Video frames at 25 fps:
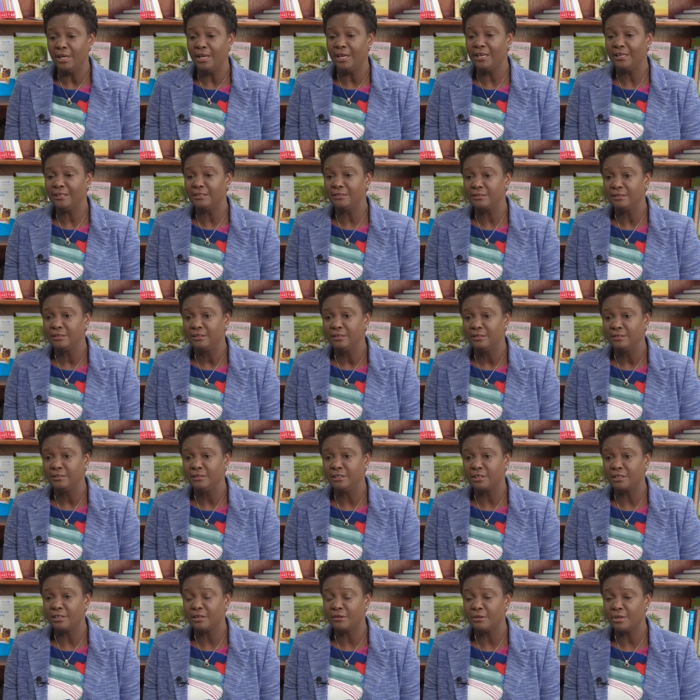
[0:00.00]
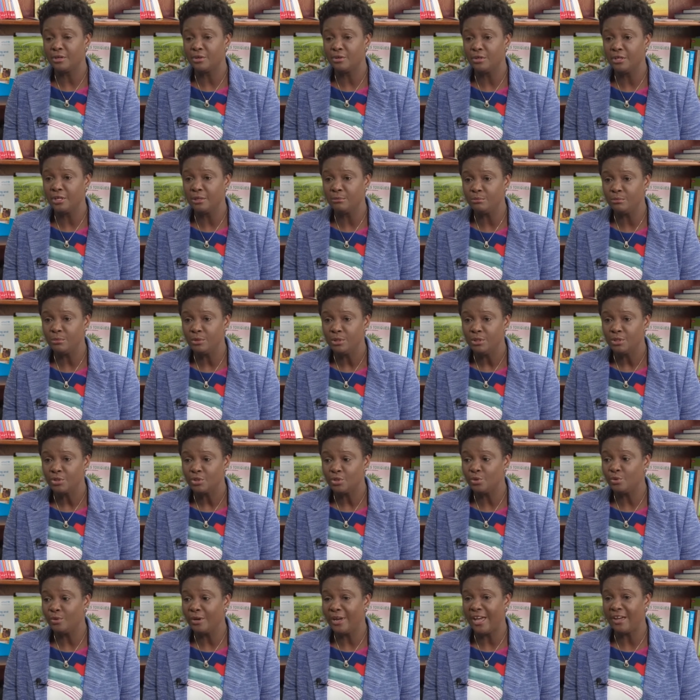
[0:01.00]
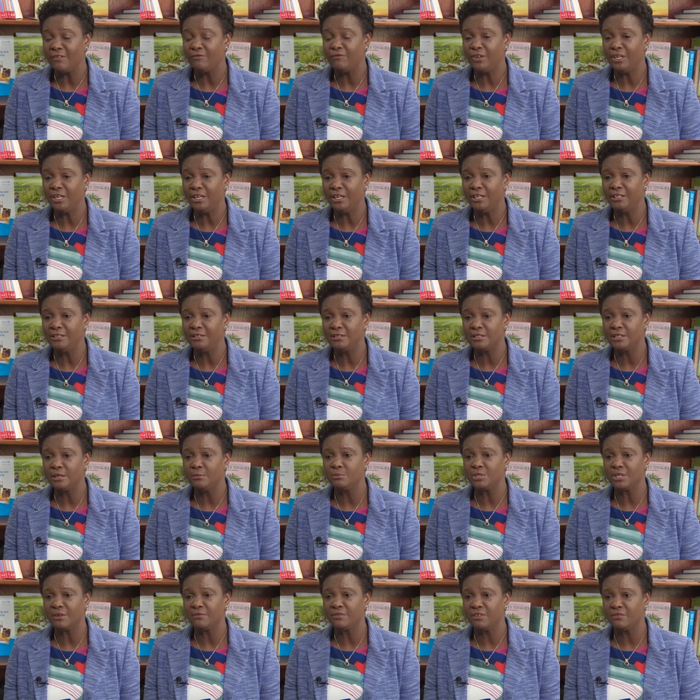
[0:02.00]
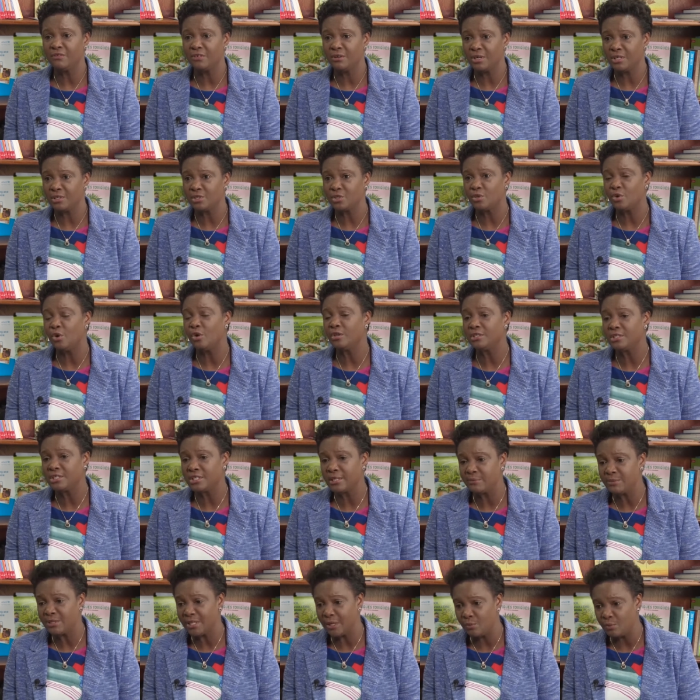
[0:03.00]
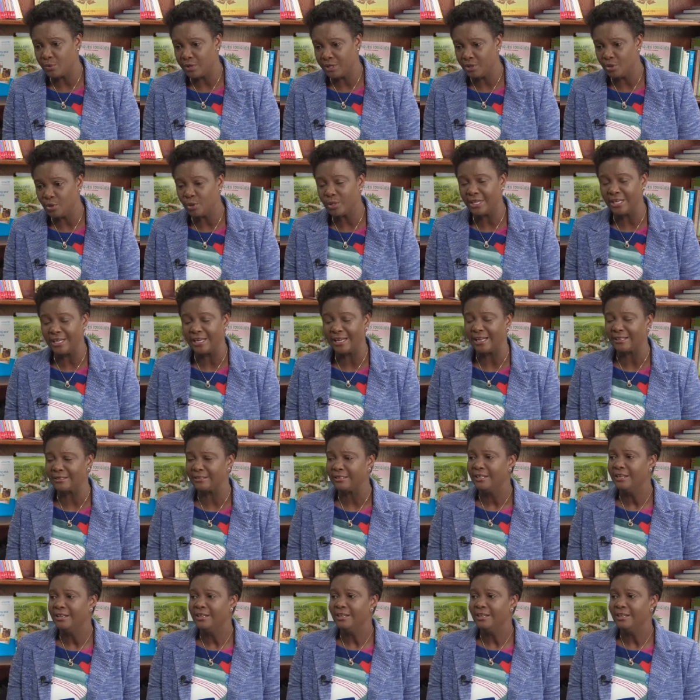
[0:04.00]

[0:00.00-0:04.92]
Is the curriculum too heavy in terms of the various concepts that we're looking at?